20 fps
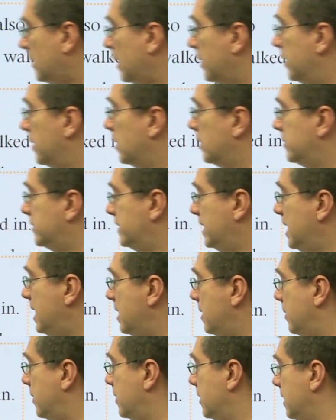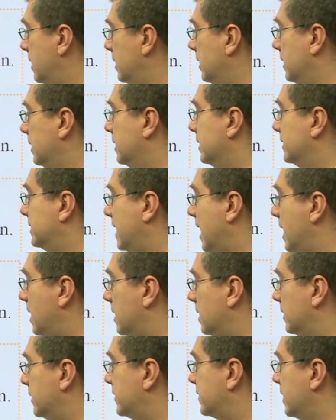Their teeth
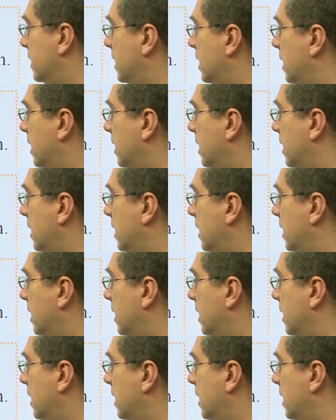tell us